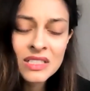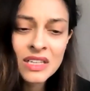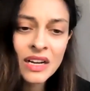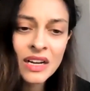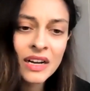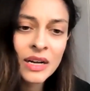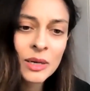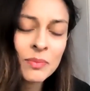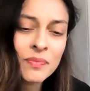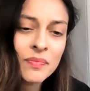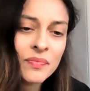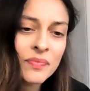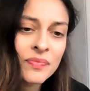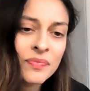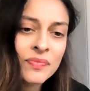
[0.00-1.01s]

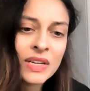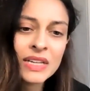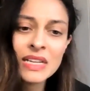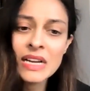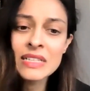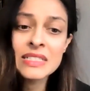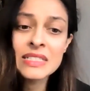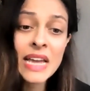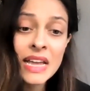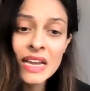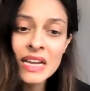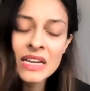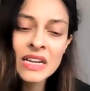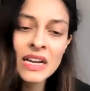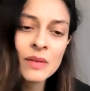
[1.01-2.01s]
a day.